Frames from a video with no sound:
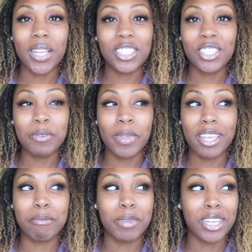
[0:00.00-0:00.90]
Like she's gonna be
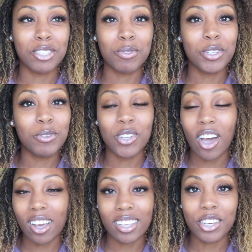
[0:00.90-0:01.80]
like what are you
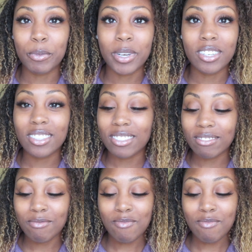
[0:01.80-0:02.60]
talking about?